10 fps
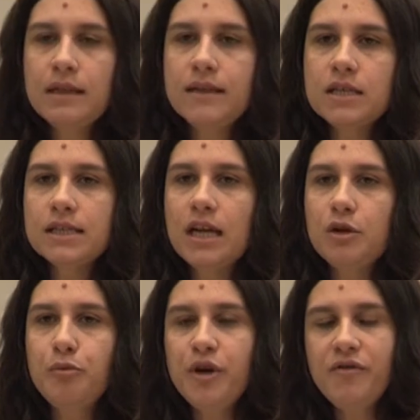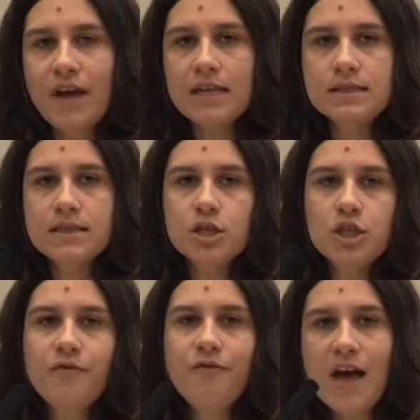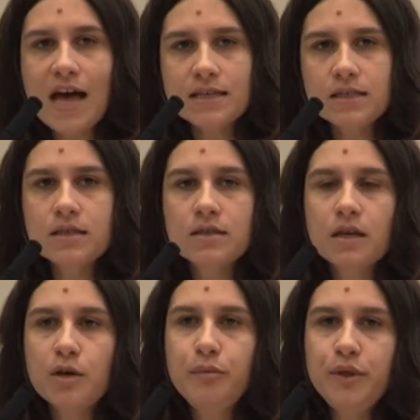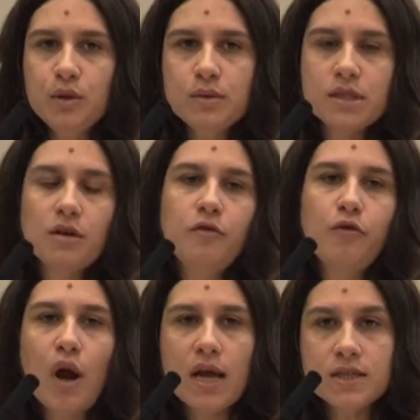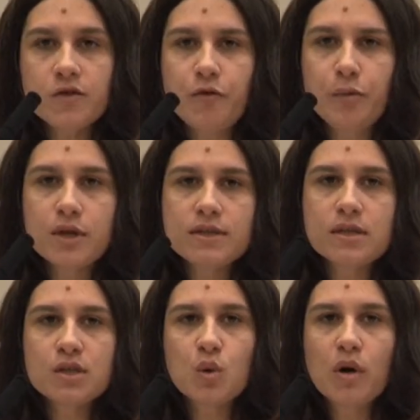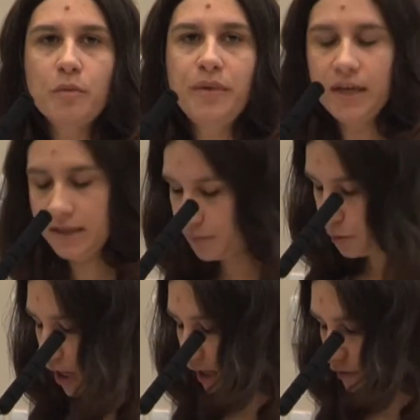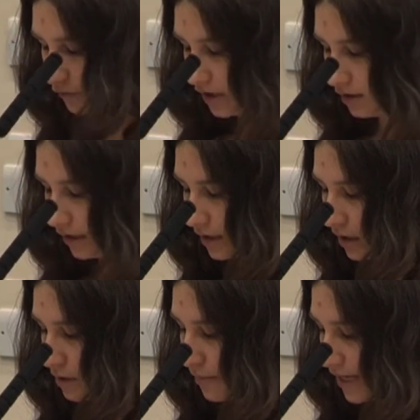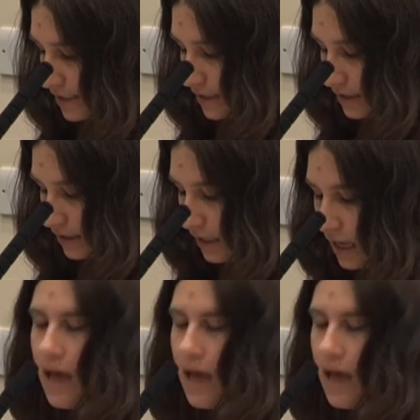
that can prevent such vast abuse of rights of persons who are being deprived of their legal capacity.